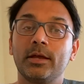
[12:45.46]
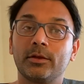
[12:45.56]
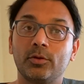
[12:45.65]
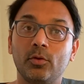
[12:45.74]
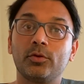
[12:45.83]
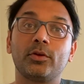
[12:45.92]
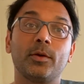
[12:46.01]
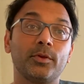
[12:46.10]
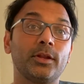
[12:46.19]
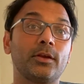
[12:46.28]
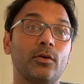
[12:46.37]
Go to
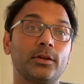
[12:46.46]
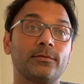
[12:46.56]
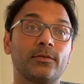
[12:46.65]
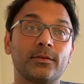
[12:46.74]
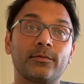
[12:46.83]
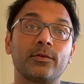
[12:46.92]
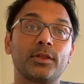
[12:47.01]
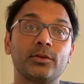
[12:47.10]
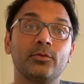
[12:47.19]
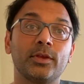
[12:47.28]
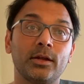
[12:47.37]
community college for the first
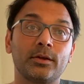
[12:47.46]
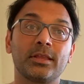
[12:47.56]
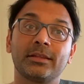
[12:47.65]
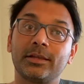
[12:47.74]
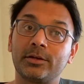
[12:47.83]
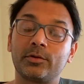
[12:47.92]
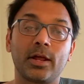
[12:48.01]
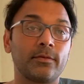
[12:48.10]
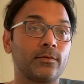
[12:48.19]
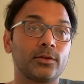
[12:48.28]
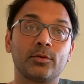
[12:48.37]
2 years and then
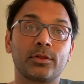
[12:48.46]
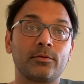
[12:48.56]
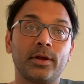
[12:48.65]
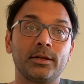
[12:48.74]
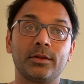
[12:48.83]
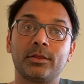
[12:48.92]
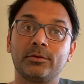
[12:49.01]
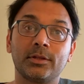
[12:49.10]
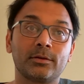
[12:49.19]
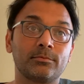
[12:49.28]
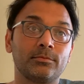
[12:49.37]
transfer those credits to
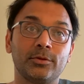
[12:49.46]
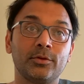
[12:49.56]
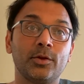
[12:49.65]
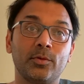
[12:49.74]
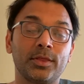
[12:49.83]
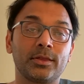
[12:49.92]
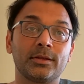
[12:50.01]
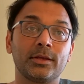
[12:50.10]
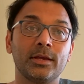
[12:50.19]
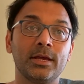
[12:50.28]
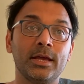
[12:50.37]
the
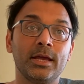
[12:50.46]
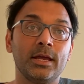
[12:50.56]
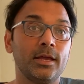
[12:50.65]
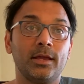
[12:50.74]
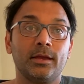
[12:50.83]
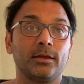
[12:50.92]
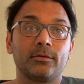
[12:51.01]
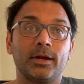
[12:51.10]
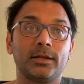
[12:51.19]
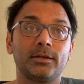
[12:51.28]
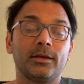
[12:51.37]
university,
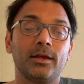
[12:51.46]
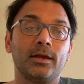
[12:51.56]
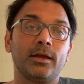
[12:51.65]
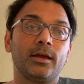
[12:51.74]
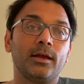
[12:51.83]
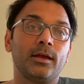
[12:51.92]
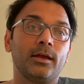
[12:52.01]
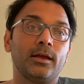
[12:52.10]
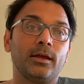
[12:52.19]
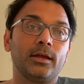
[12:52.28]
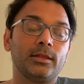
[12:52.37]
right?
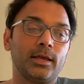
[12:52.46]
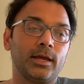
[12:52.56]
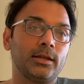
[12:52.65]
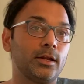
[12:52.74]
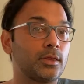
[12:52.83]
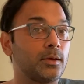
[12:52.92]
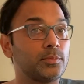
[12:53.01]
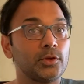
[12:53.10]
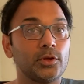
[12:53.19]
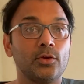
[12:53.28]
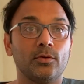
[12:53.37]
In the end, it's up to
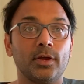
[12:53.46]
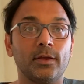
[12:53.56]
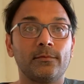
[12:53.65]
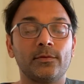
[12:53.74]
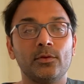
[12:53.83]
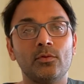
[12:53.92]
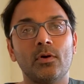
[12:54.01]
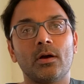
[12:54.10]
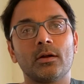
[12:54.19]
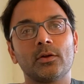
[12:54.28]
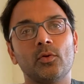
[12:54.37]
you. If you
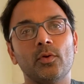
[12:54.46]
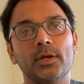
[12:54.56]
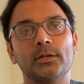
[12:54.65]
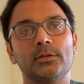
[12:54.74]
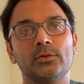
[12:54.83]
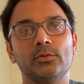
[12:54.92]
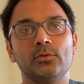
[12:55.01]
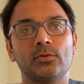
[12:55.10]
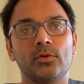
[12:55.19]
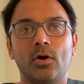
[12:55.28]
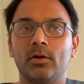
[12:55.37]
are going to
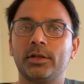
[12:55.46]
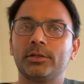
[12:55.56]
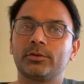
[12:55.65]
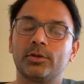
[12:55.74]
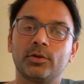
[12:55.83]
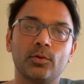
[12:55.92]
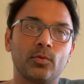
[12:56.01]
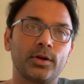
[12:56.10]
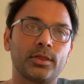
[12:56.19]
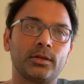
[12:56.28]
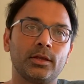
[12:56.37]
college or
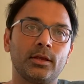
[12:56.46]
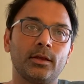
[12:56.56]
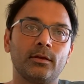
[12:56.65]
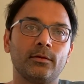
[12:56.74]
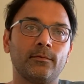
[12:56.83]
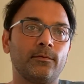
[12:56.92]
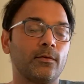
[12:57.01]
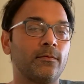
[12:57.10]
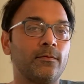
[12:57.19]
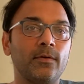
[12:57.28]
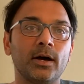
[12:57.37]
university for
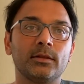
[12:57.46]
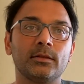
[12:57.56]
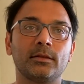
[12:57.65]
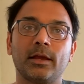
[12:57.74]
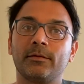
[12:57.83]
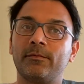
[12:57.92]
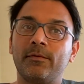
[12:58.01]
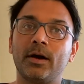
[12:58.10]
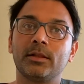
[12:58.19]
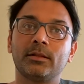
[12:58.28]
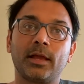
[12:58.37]
fun
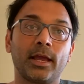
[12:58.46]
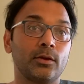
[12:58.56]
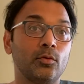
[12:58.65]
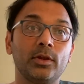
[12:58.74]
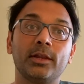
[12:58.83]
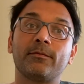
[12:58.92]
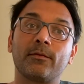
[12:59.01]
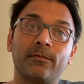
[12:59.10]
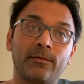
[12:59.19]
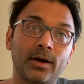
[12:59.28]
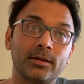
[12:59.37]
and only for
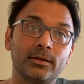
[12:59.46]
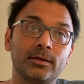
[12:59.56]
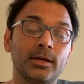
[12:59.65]
fun,